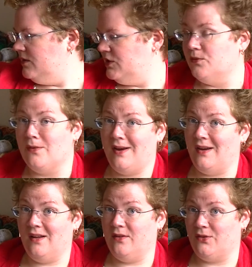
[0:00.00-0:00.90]
She really
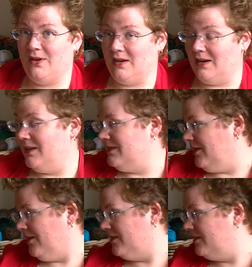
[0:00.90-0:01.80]
loves knitting lace
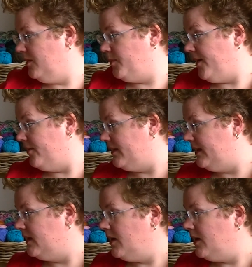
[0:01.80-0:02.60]
yarn, apparently.